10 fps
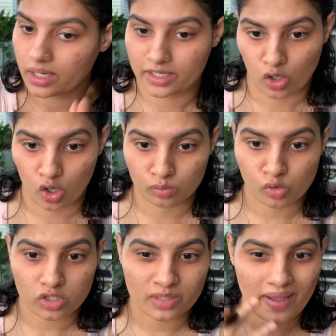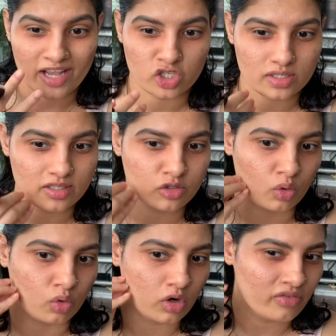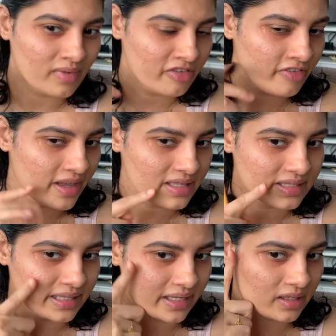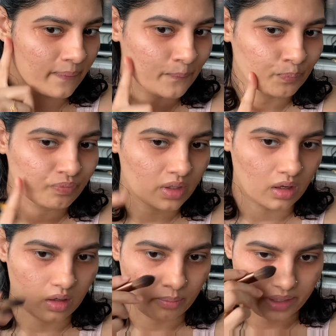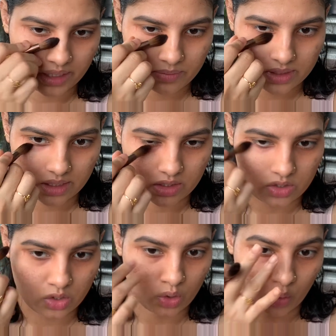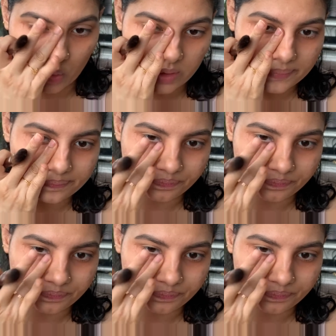it almost matches the tone of my face, like a medium skin tone.